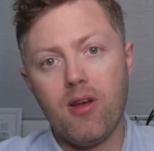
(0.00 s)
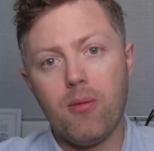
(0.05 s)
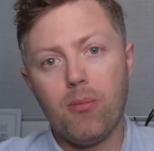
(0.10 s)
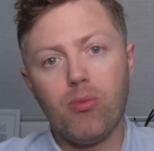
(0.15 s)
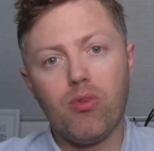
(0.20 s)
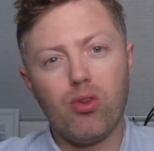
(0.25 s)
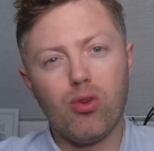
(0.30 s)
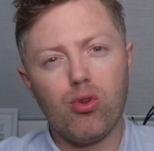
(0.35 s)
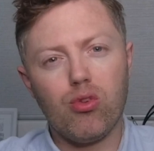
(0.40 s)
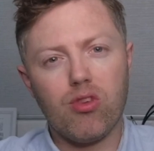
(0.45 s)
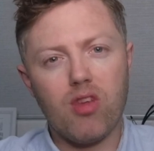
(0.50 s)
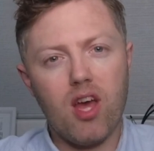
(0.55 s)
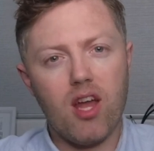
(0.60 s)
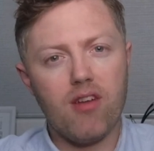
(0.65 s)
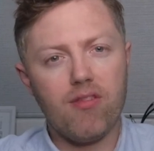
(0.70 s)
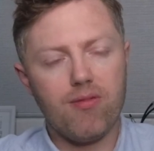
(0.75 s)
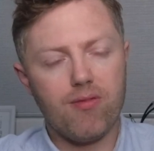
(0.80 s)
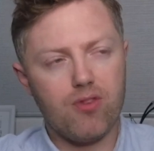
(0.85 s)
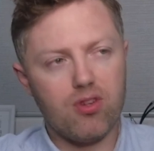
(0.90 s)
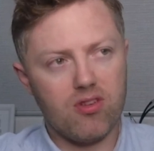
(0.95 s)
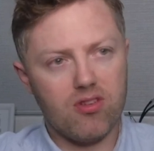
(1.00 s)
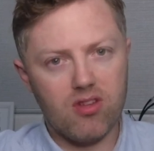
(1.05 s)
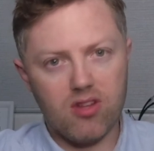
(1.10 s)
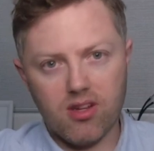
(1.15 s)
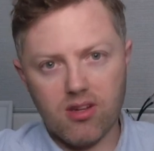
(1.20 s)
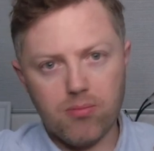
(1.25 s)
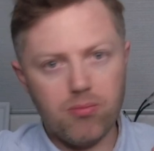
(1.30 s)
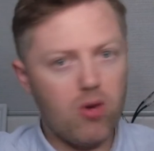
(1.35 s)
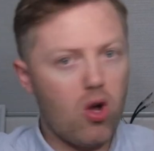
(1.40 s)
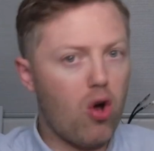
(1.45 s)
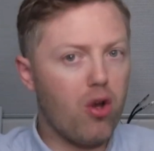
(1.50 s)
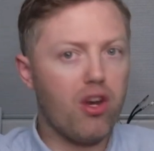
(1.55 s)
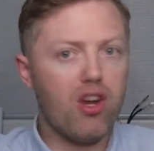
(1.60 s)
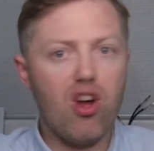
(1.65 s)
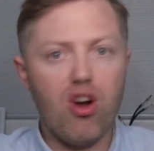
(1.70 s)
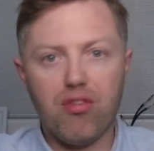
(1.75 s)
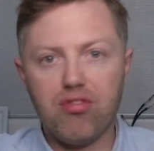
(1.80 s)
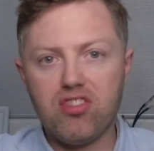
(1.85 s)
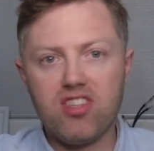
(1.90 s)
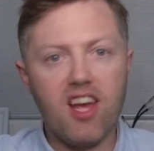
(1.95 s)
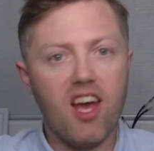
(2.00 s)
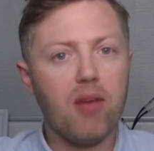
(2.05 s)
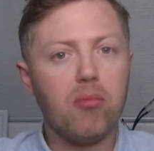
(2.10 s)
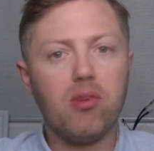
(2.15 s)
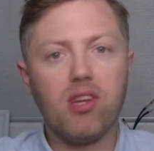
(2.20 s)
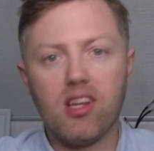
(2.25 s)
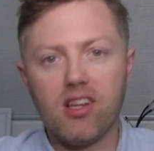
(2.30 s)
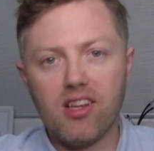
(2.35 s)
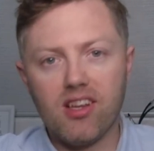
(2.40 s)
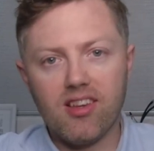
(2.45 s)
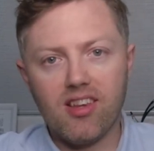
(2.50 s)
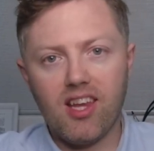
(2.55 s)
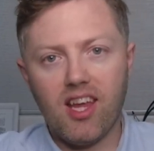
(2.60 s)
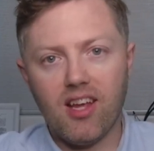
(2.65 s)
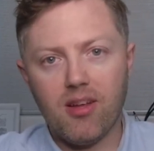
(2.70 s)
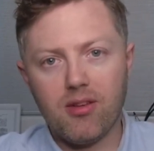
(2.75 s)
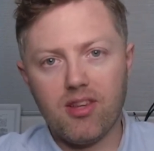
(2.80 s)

So it's kind of just a on and off type deal, isn't it?